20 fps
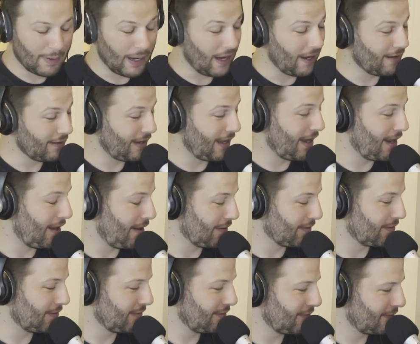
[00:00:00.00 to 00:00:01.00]
But
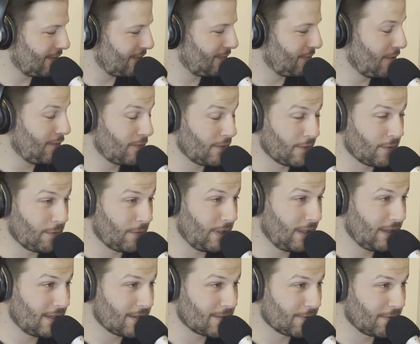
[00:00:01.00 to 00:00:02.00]
our Drifter of the
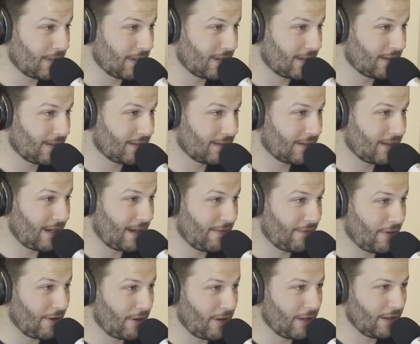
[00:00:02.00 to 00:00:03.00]
Week this week
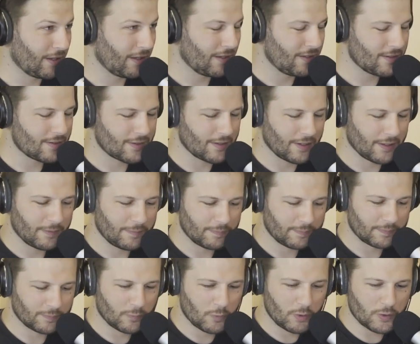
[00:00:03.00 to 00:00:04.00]
had Very Elegant, so
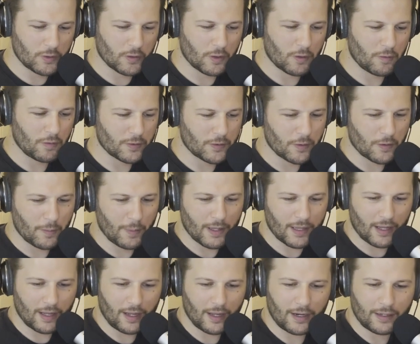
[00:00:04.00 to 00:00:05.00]
we'll talk
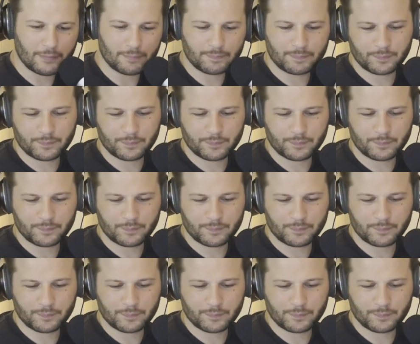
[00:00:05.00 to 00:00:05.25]
about that later.